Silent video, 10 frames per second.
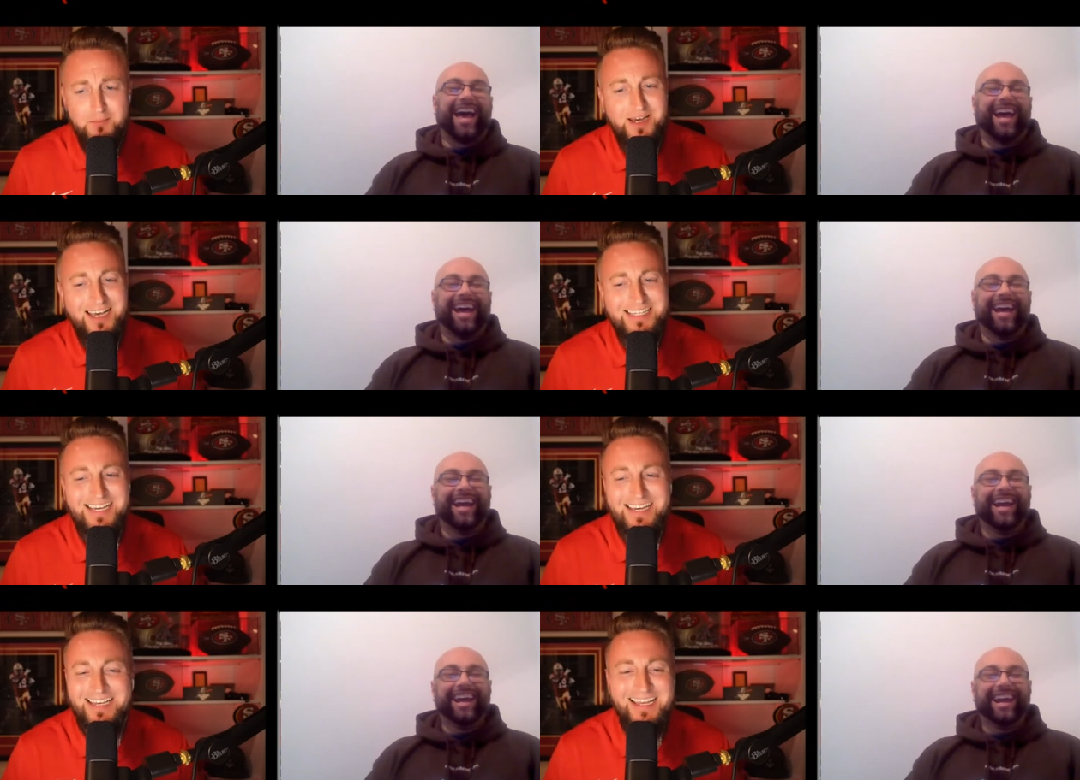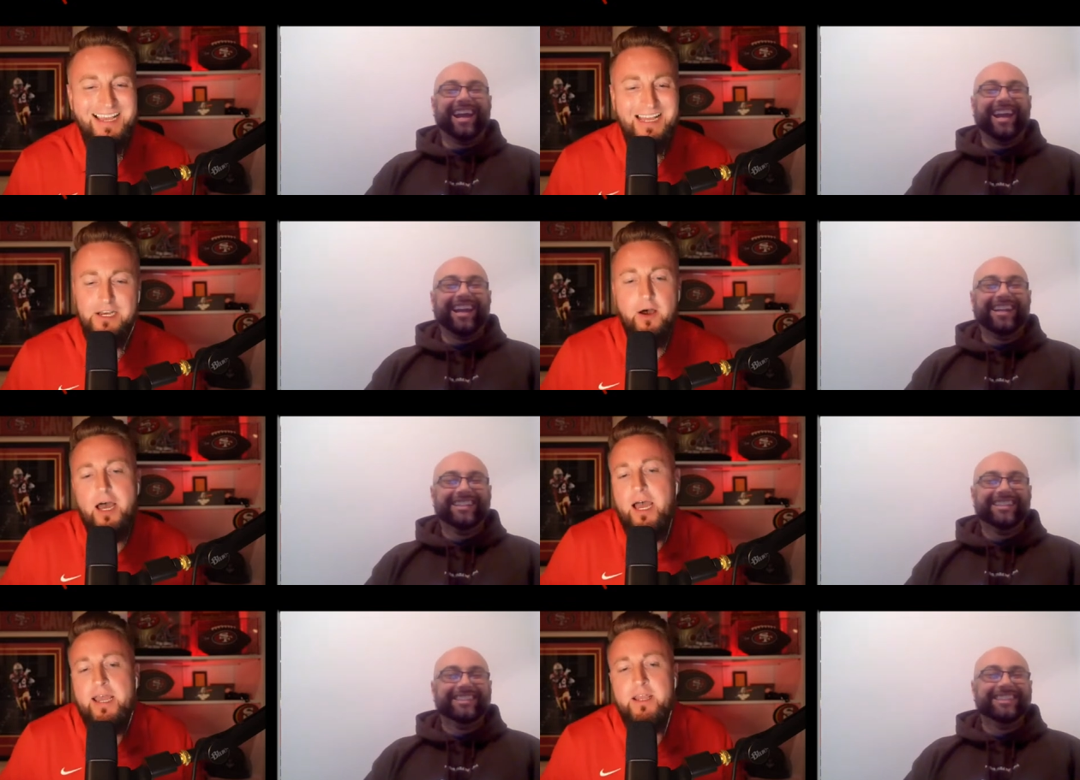Speaker 1: But uh, no,
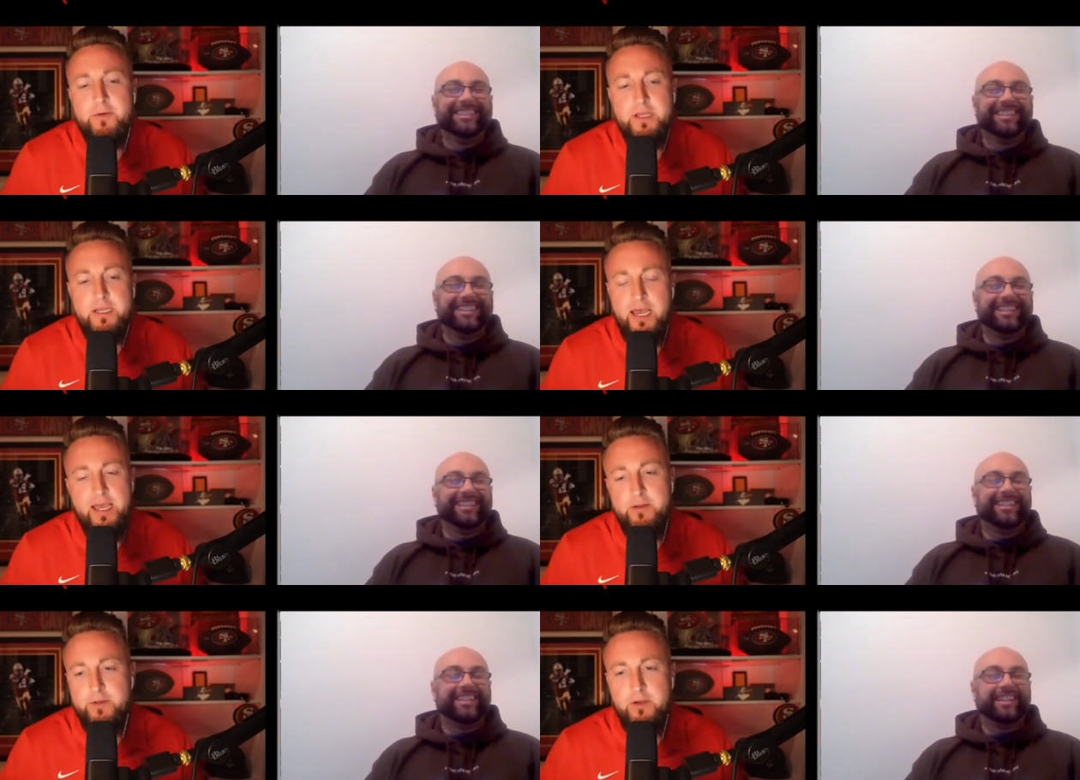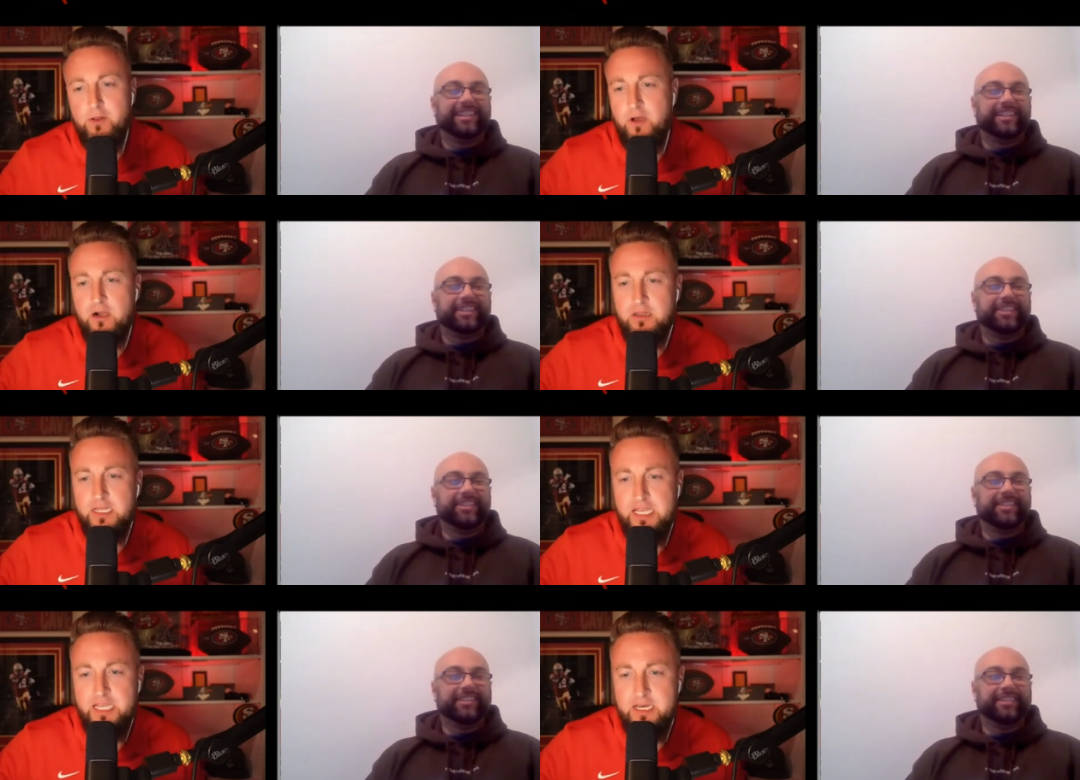I, I agree. I agree
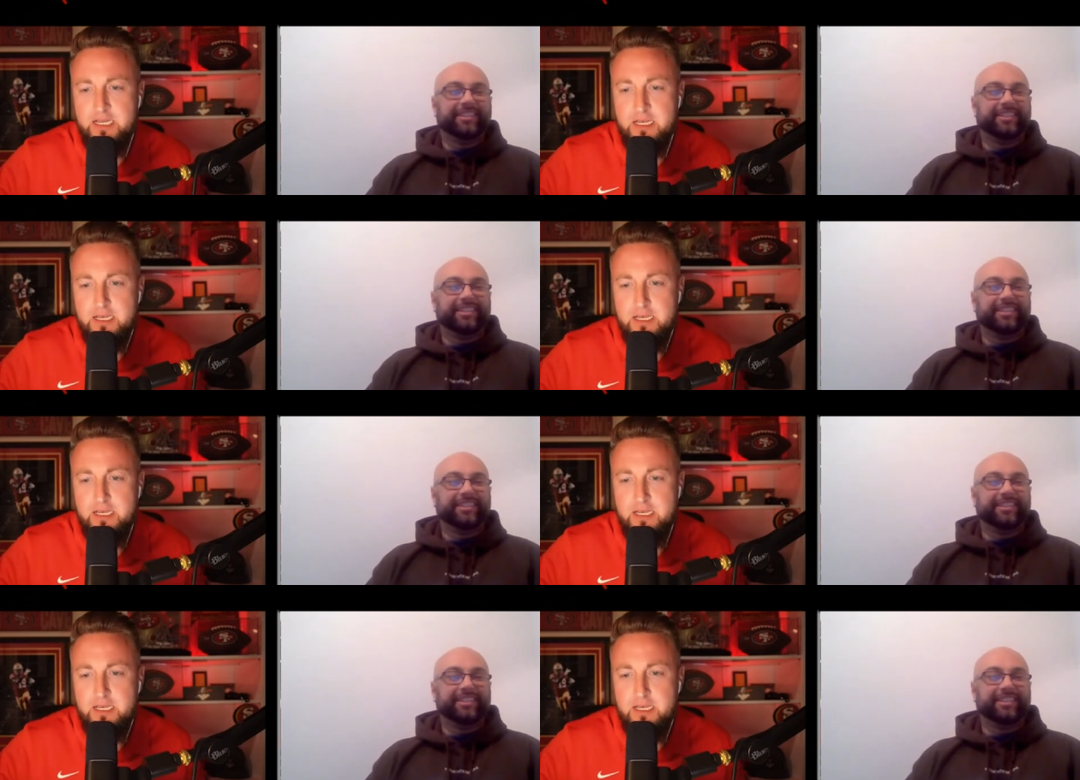wholeheartedly. And